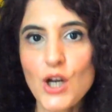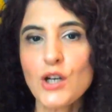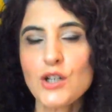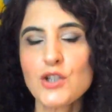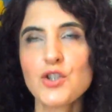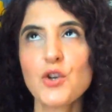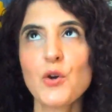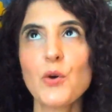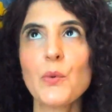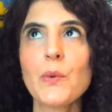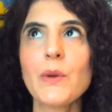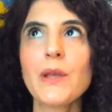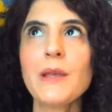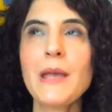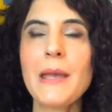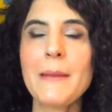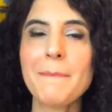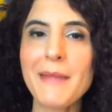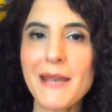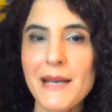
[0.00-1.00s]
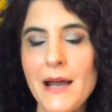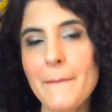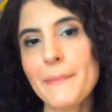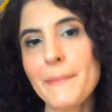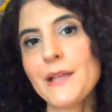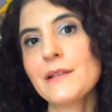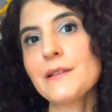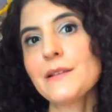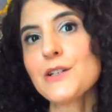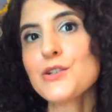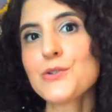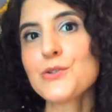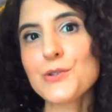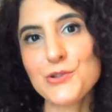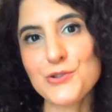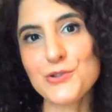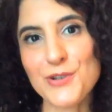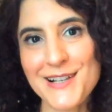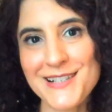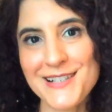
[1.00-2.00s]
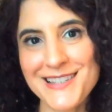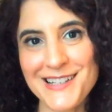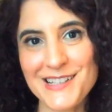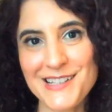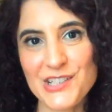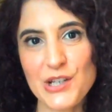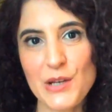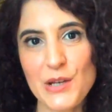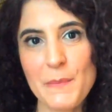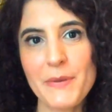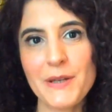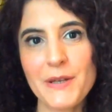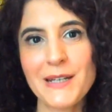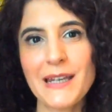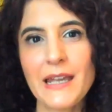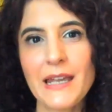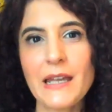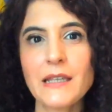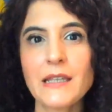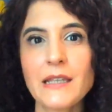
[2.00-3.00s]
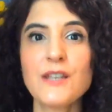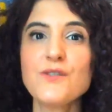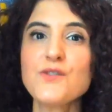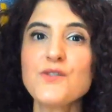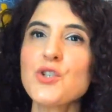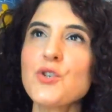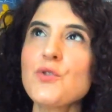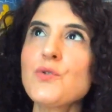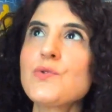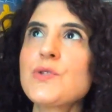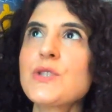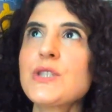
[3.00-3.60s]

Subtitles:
So it may not be a literal translation, but it gives you